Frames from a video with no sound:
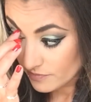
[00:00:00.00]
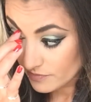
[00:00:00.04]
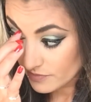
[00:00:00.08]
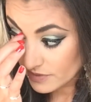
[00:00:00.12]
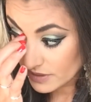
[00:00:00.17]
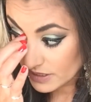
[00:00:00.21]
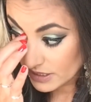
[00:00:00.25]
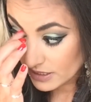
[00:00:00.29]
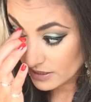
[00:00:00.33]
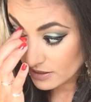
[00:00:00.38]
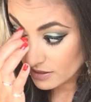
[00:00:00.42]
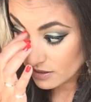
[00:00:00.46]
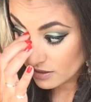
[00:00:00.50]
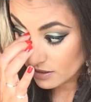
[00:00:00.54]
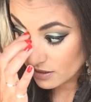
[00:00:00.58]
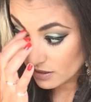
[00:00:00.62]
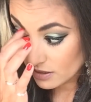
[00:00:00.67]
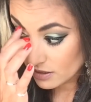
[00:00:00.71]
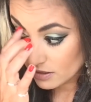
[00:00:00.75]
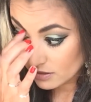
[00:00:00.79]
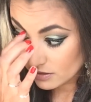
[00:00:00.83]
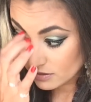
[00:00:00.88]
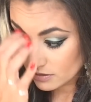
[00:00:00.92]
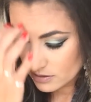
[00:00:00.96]
the
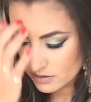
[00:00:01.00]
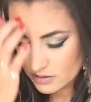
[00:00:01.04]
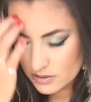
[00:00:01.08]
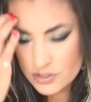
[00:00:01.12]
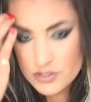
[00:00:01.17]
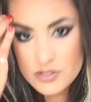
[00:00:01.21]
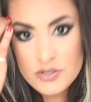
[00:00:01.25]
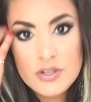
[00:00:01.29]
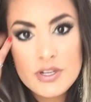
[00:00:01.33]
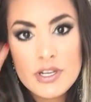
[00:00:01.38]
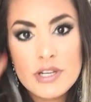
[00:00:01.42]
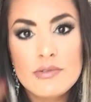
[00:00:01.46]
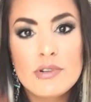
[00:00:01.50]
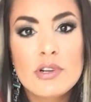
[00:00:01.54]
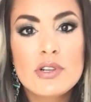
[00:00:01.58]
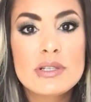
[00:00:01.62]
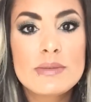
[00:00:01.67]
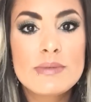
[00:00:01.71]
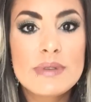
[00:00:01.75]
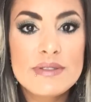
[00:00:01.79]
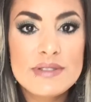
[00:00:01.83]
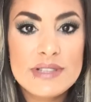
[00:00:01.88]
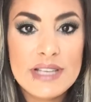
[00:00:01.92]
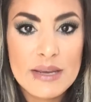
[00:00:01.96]
junior roast
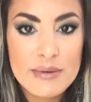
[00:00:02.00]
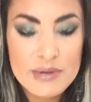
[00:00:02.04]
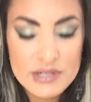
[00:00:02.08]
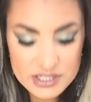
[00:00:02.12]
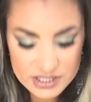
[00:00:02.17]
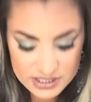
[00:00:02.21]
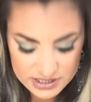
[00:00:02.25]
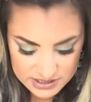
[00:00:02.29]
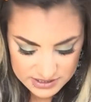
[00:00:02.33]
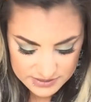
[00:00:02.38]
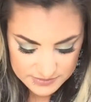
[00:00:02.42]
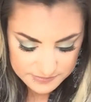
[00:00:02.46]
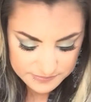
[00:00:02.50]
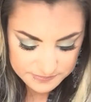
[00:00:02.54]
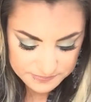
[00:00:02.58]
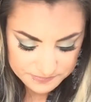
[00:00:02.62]
beef sandwiches.